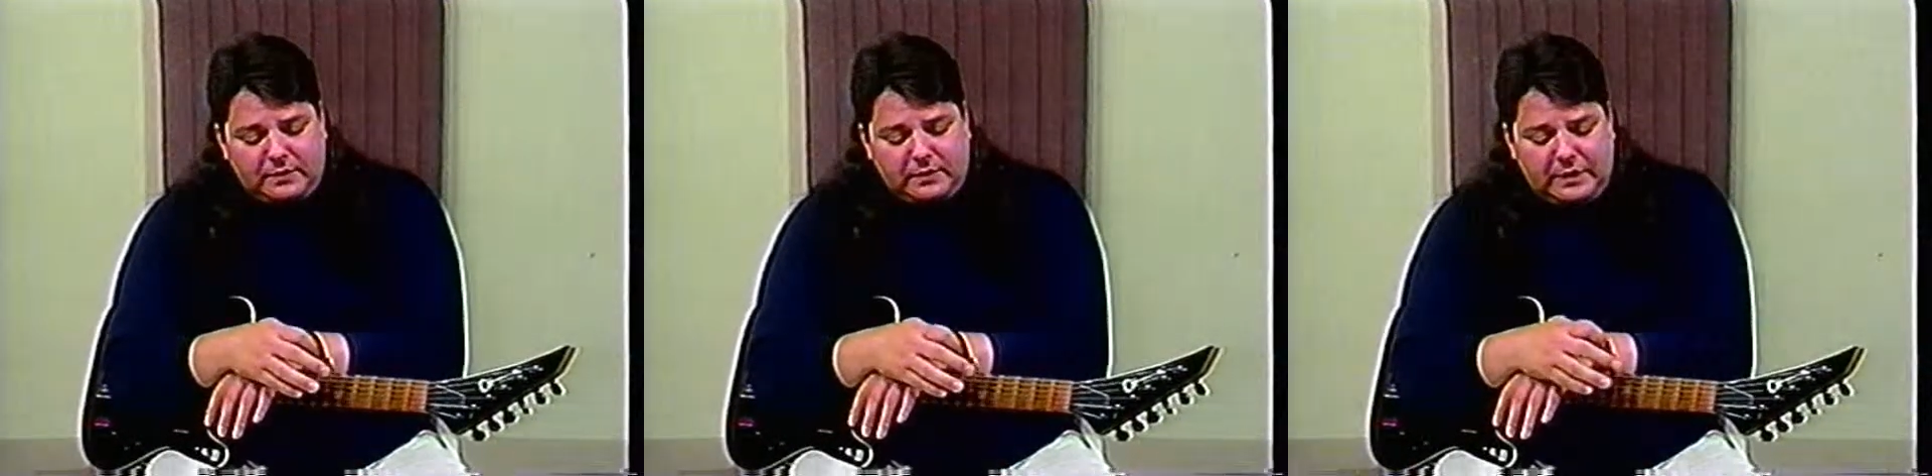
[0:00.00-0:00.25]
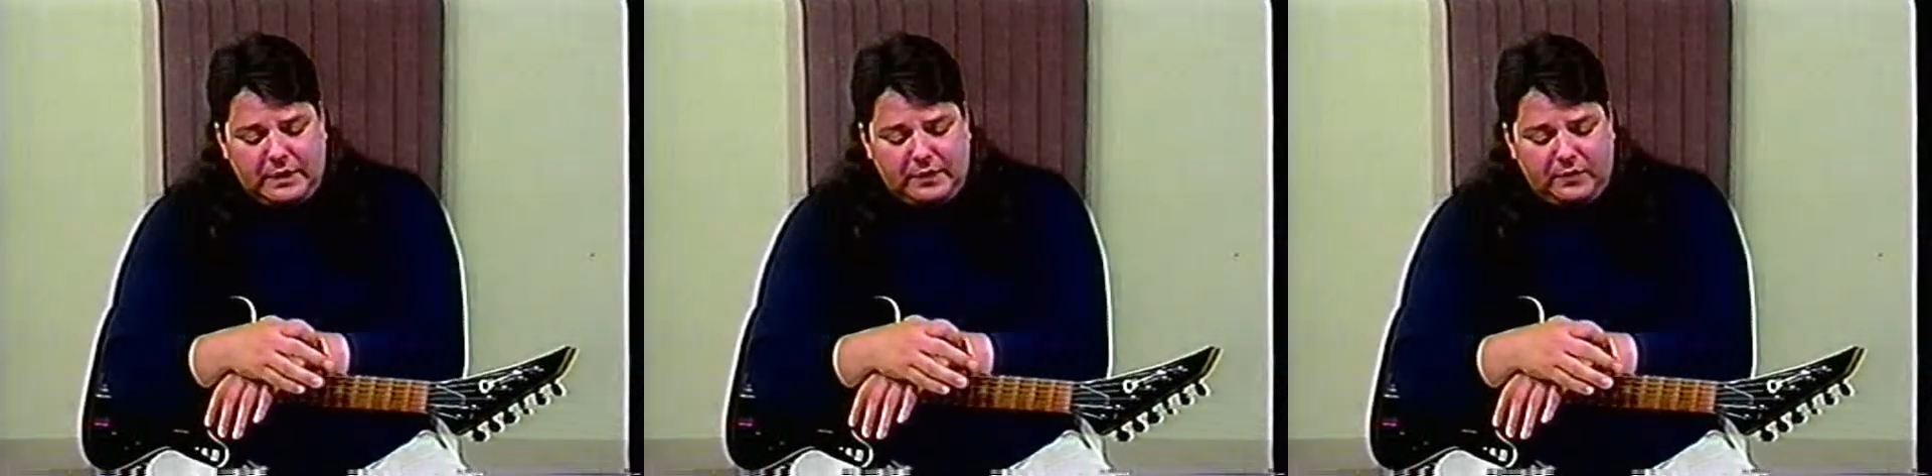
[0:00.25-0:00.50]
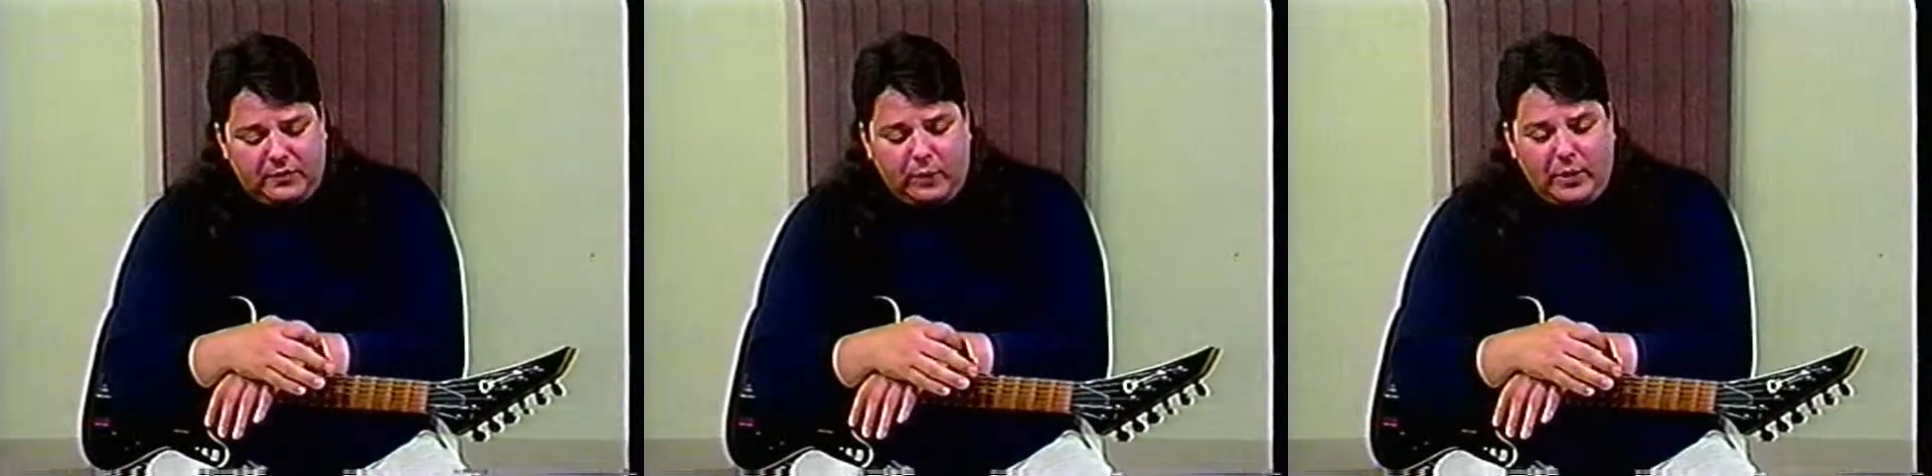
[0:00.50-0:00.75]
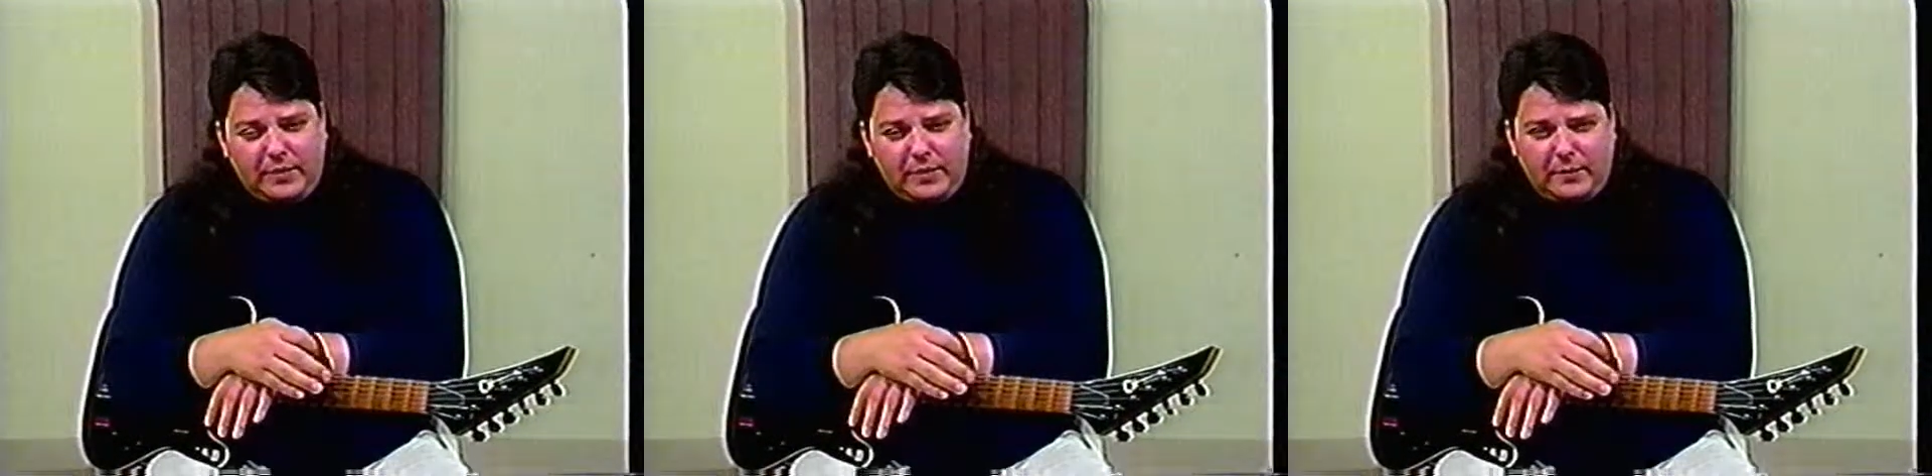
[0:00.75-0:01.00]
and the
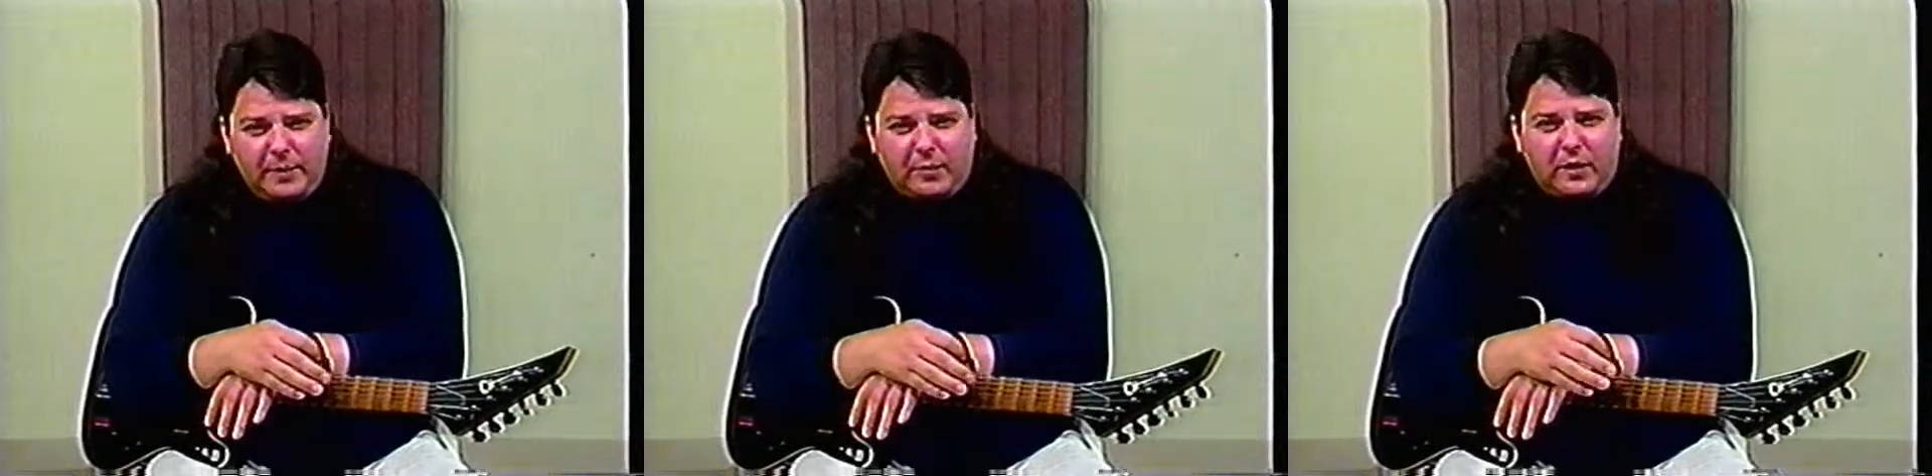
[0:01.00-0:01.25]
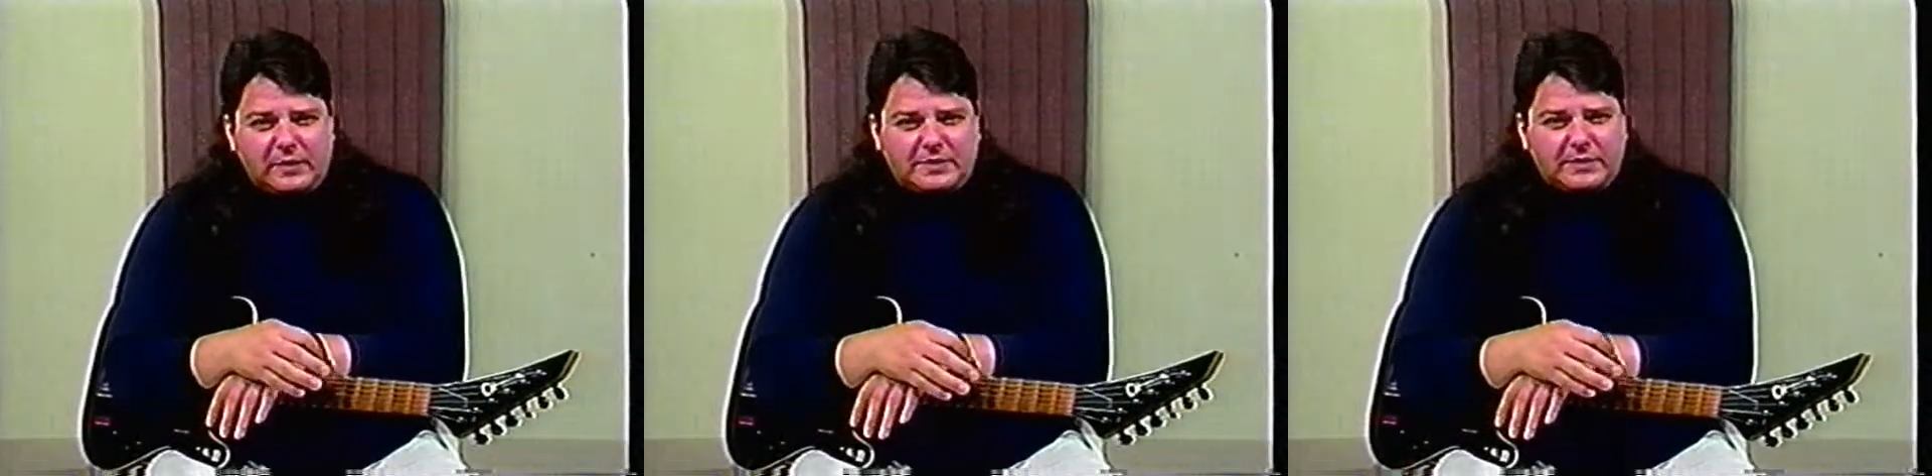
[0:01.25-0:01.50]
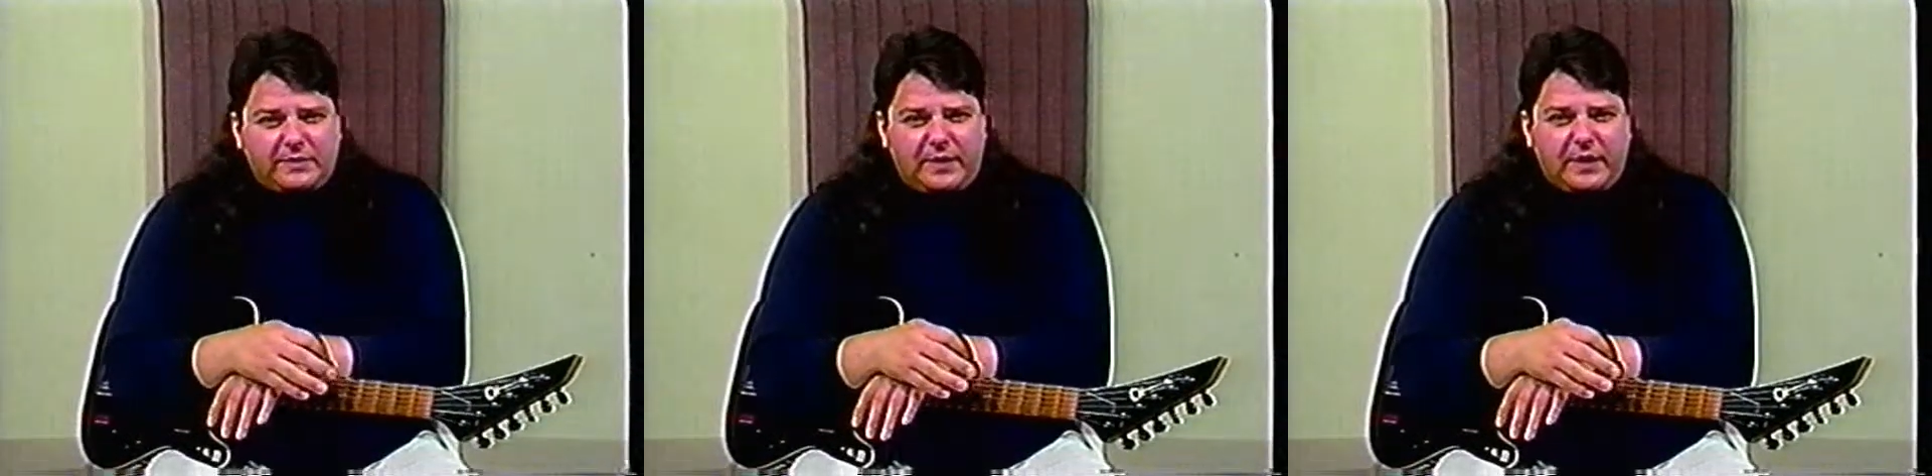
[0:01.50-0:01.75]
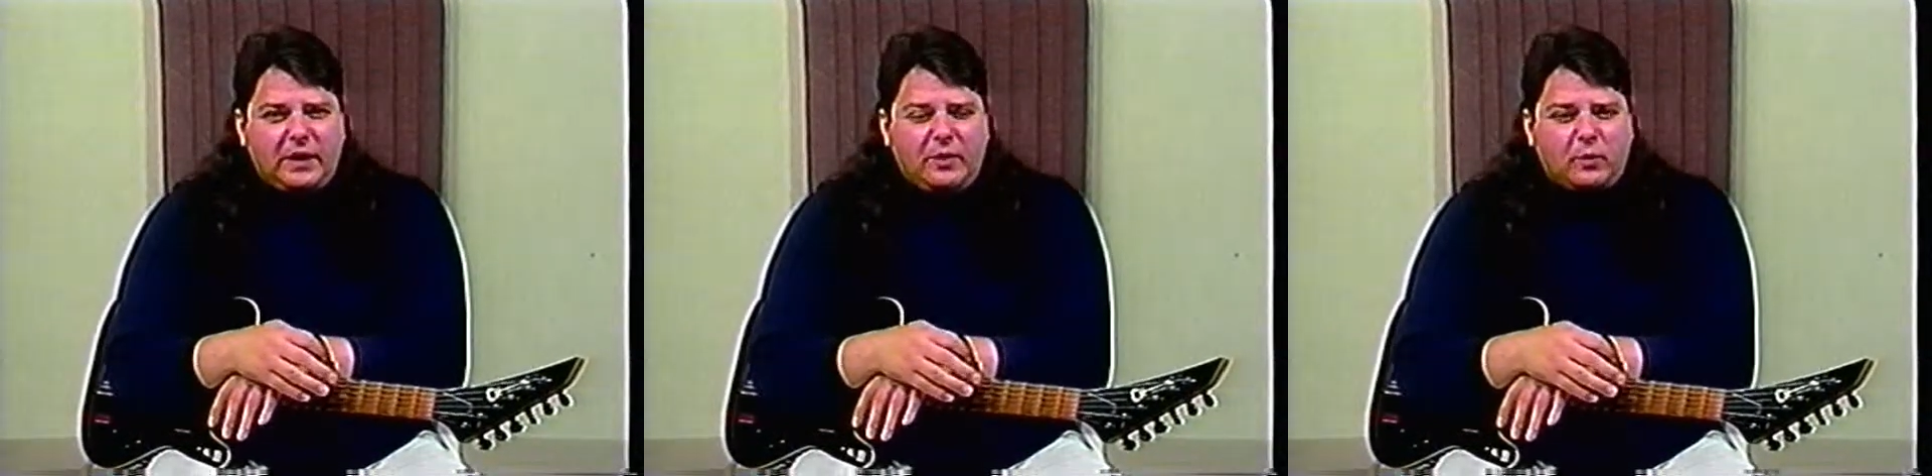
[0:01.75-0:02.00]
way that my process of thinking